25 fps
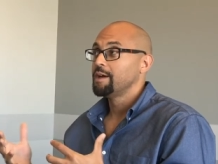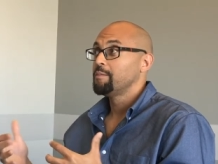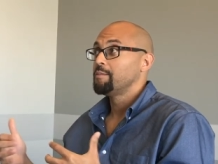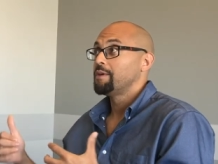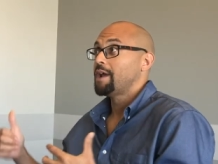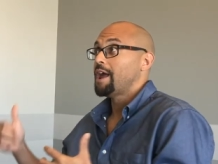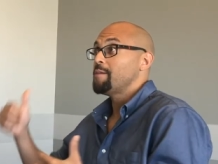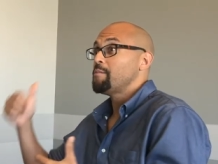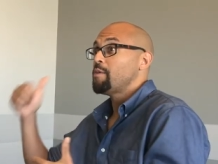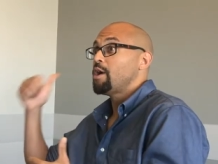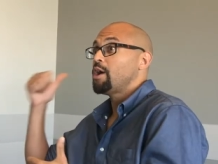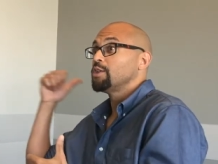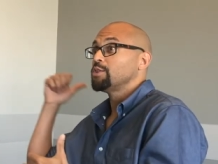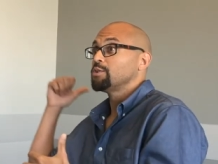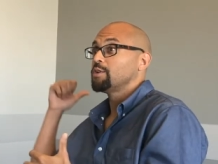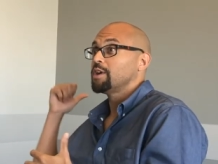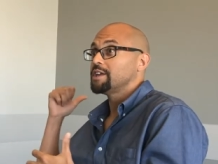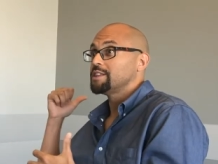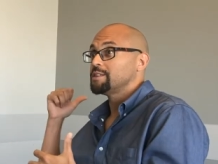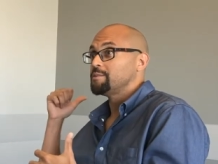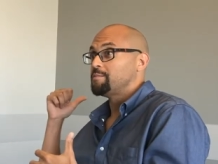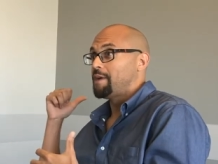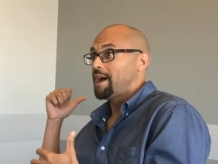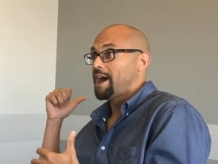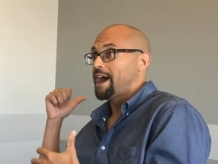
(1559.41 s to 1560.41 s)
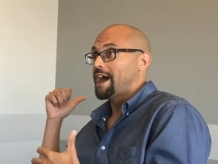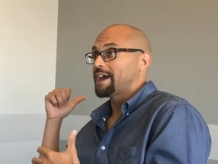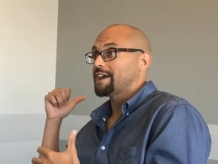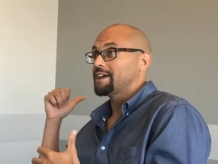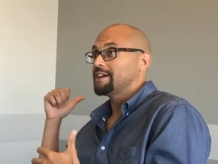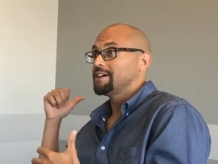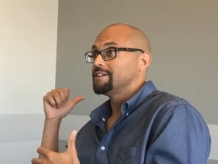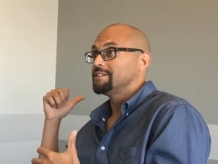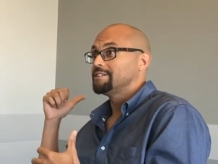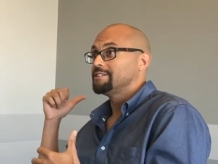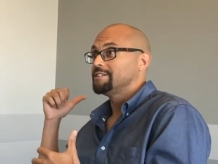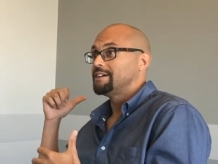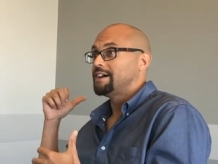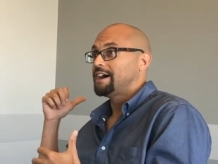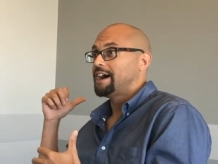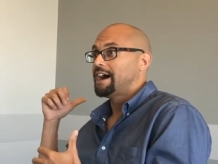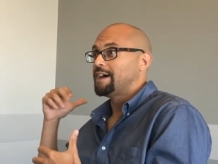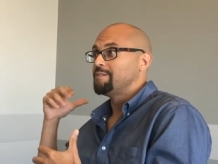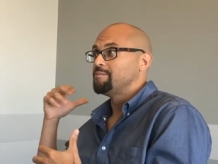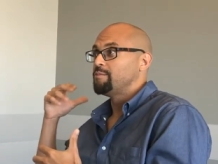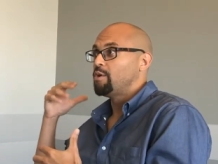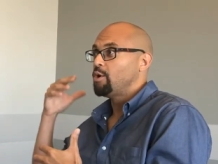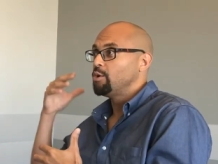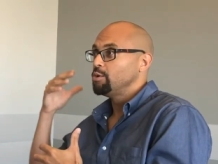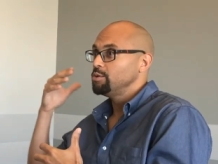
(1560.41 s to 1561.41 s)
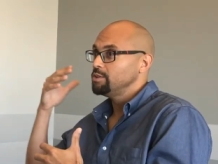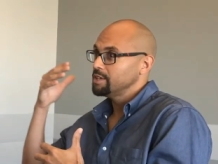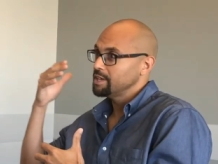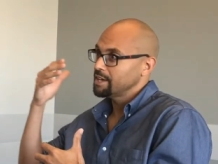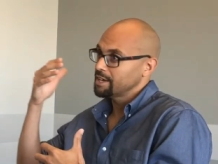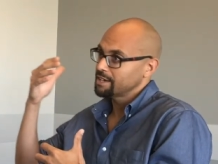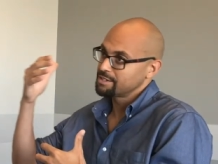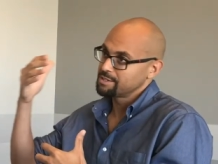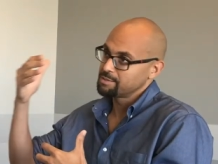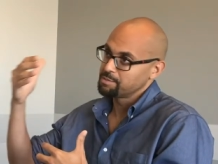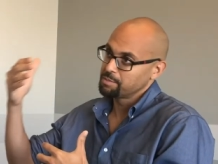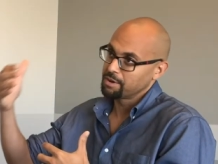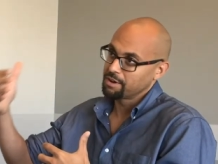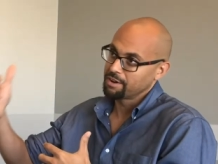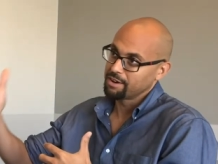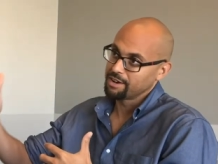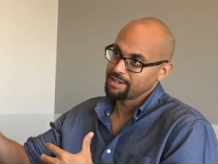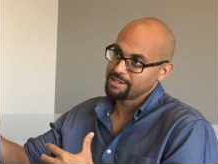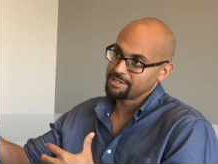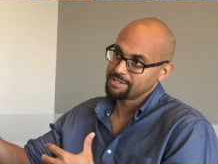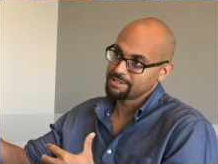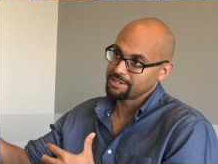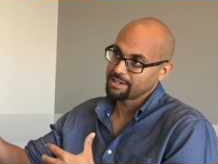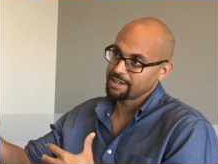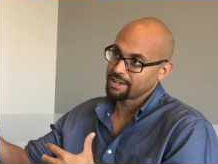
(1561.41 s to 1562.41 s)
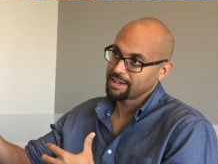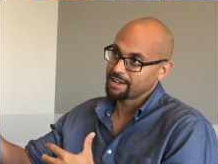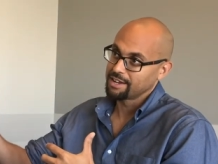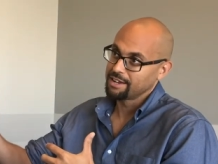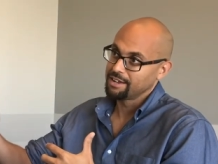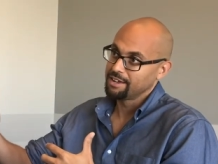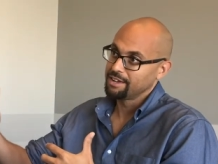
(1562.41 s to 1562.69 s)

But I'm all the way in the back. I'm only experiencing